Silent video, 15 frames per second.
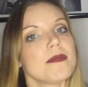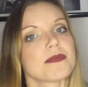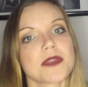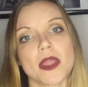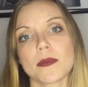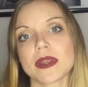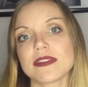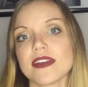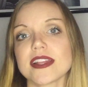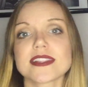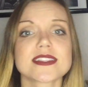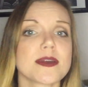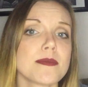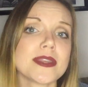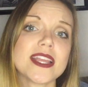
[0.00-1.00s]
get rid of it.
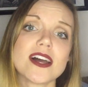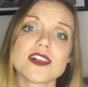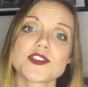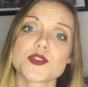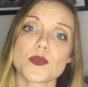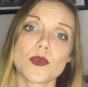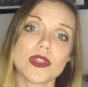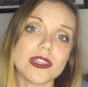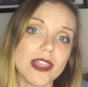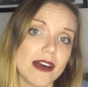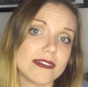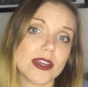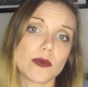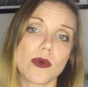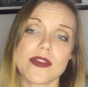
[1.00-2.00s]
Somebody else will love
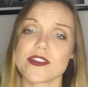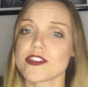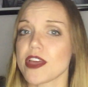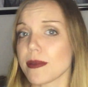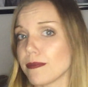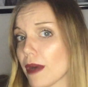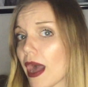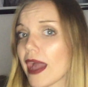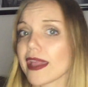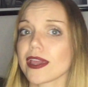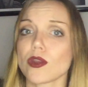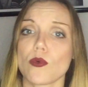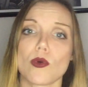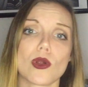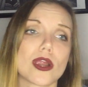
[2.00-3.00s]
it, whether they buy
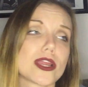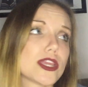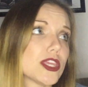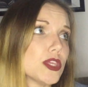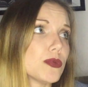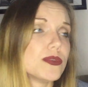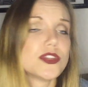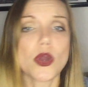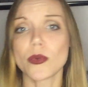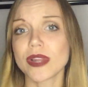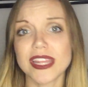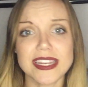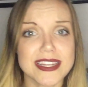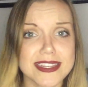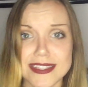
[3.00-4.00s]
it or you donate
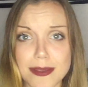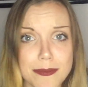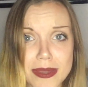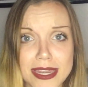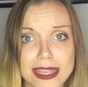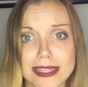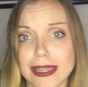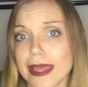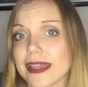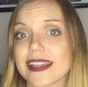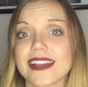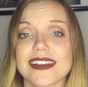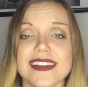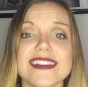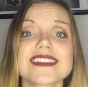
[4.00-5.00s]
it to somebody, like
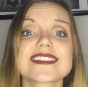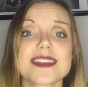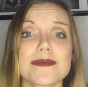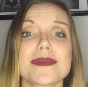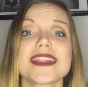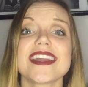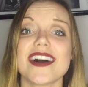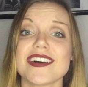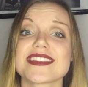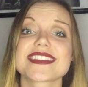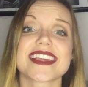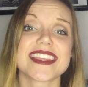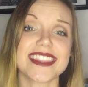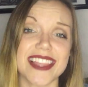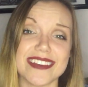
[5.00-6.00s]
somebody else
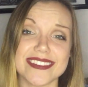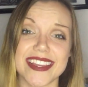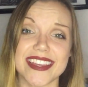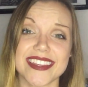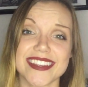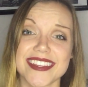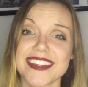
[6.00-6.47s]
can love it.